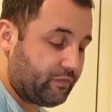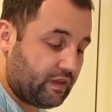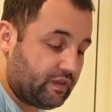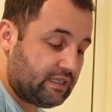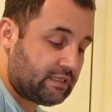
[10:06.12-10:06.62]

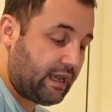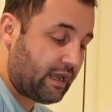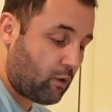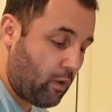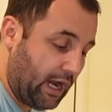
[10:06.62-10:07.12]
This
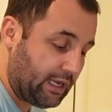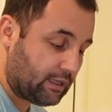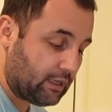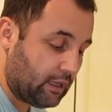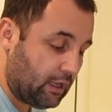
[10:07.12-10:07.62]
egg white
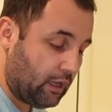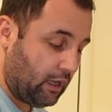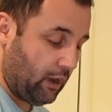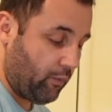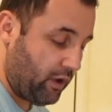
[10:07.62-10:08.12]

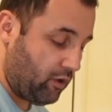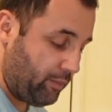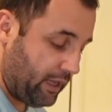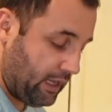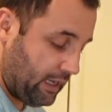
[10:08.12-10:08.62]
will
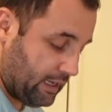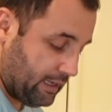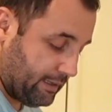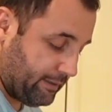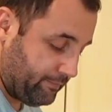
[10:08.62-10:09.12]
be,
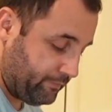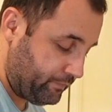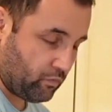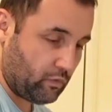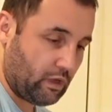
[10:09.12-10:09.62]
I
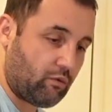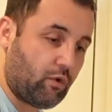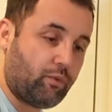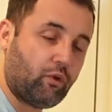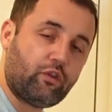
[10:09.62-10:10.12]
will
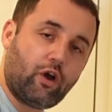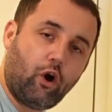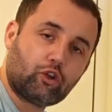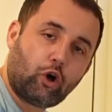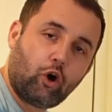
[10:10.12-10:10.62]
put the
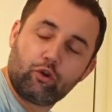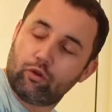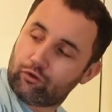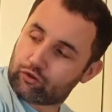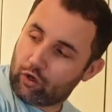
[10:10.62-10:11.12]
hot oil
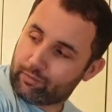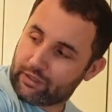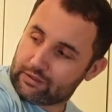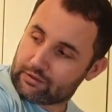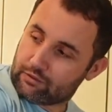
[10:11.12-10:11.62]
on top,
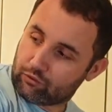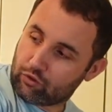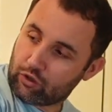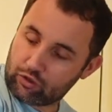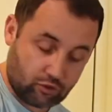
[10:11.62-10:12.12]
yes? Of
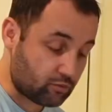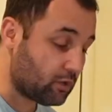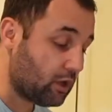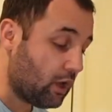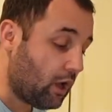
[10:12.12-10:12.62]
course,
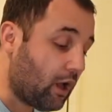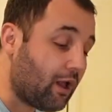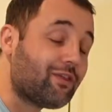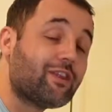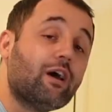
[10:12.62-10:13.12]

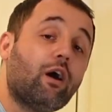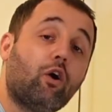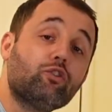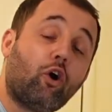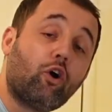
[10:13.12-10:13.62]
the
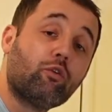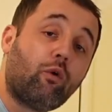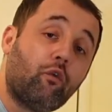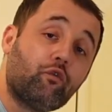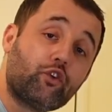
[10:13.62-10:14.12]
hot oil
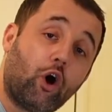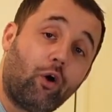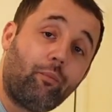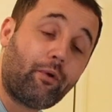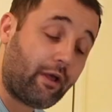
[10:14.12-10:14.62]
on
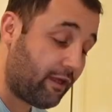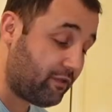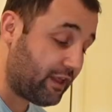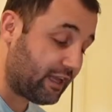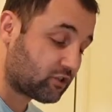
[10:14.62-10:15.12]
top, and
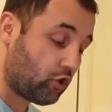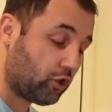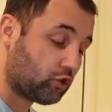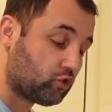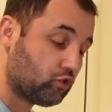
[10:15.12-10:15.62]
that's
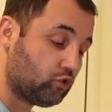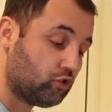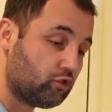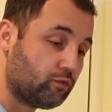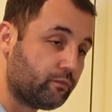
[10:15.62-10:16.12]
going to...